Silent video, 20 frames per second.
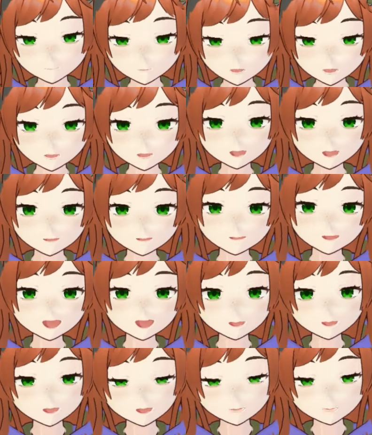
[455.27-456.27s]
or at least has
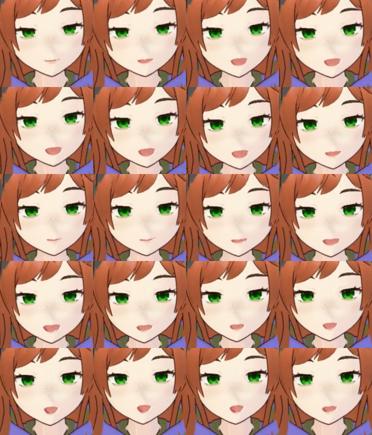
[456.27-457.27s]
not acted on this
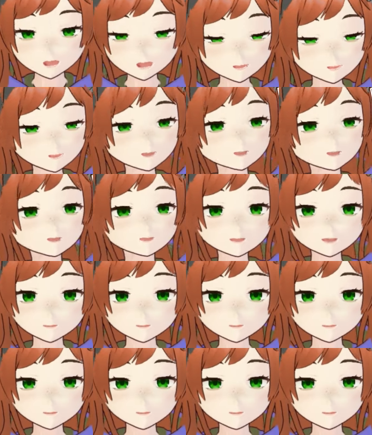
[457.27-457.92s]
at, at all yet.